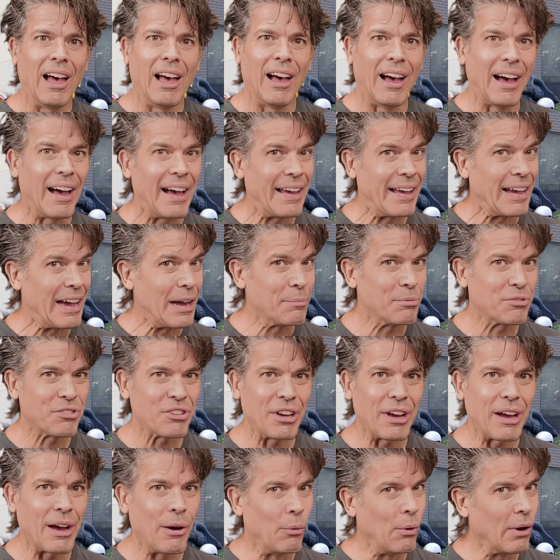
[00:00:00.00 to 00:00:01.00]
Hi, I'm
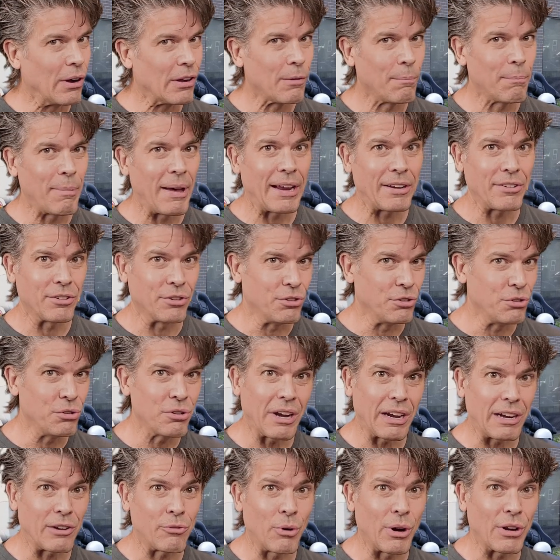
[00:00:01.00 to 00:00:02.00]
Scott. Welcome back to You
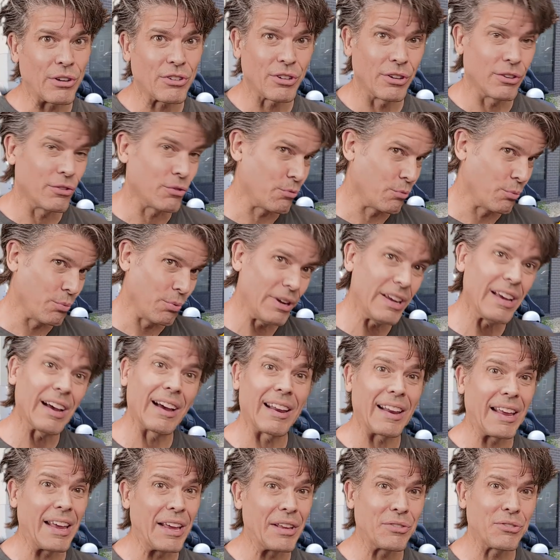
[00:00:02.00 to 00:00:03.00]
Got Questions, We
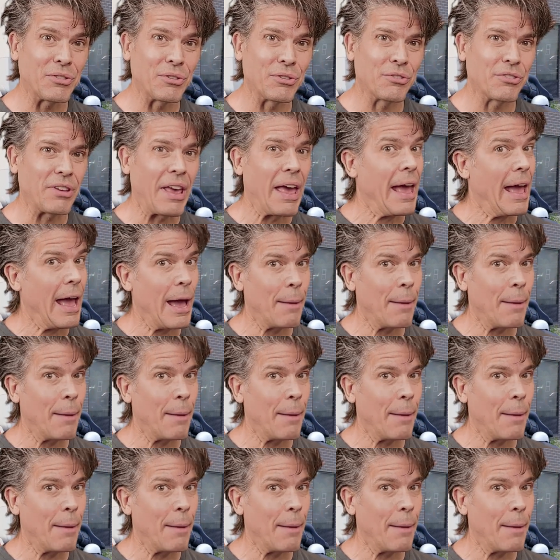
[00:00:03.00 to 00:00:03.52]
Got Answers,